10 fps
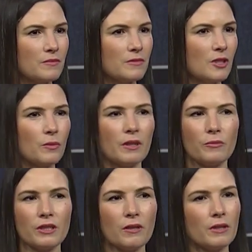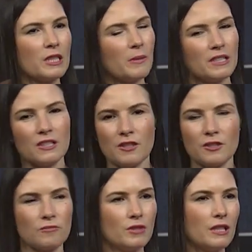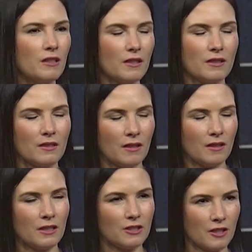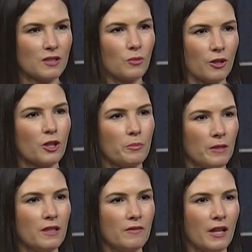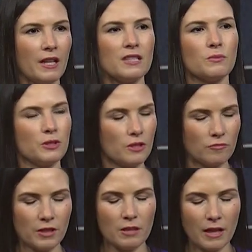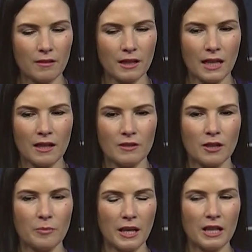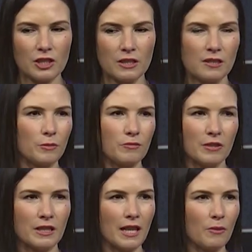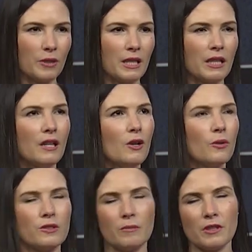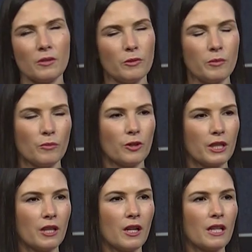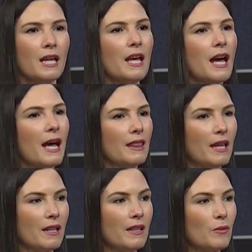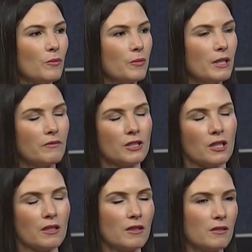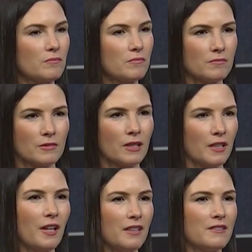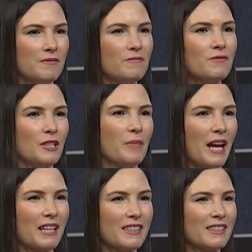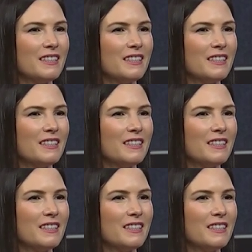So that we don't expect each other to read each other's work in advance. We just read them out loud, our pages that we've written that week, or something that we've been working on, and then we give each other a gut feedback.